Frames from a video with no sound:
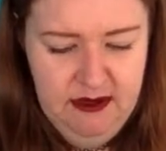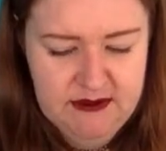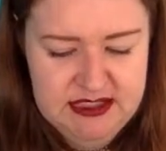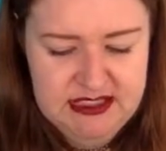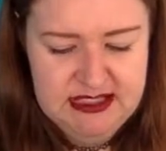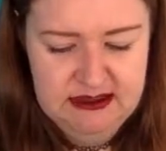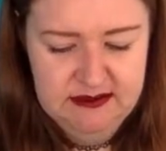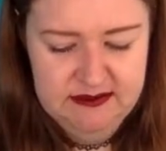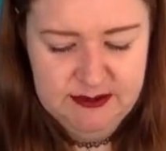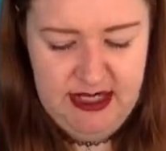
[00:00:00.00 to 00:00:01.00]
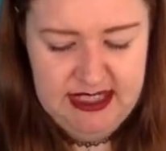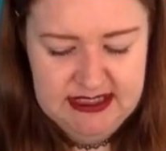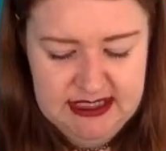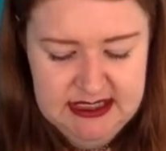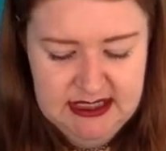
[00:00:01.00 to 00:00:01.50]
Obviously Silver's
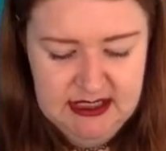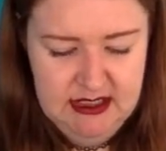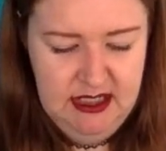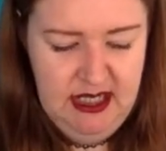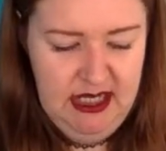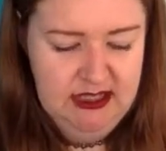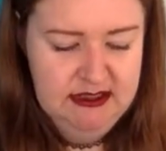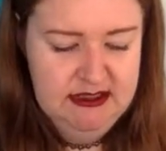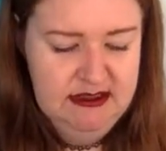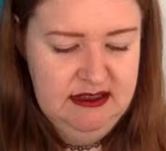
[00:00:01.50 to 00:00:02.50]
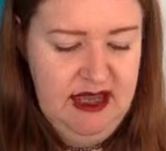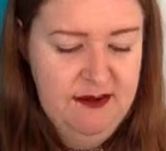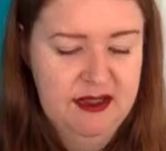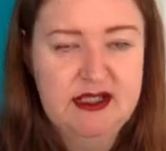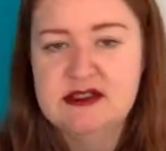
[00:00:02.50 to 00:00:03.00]
beheaded and
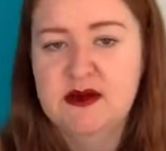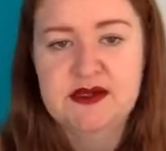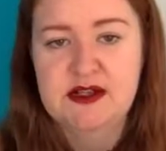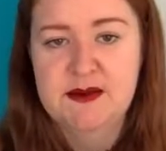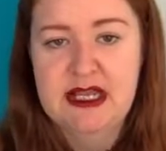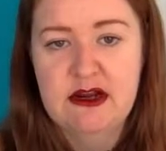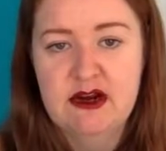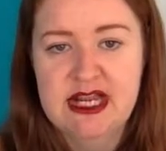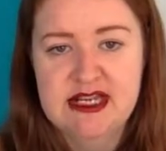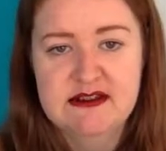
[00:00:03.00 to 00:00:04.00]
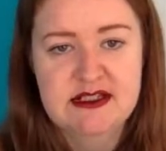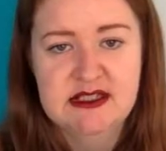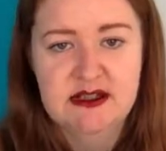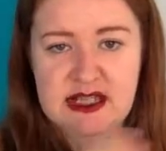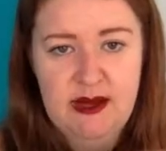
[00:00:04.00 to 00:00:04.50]
Anne Boleyn's always going to be in green,
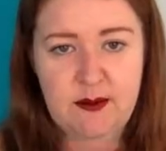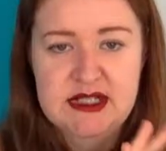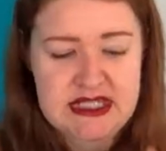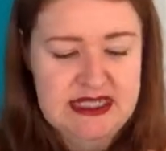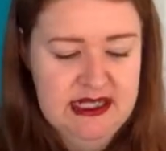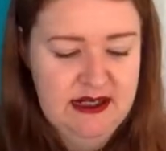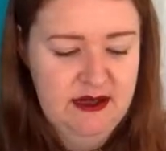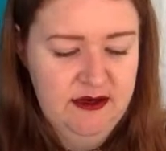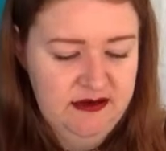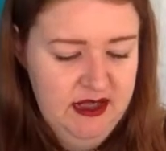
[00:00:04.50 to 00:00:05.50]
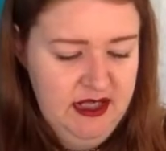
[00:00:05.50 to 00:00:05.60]
so that one's easy enough.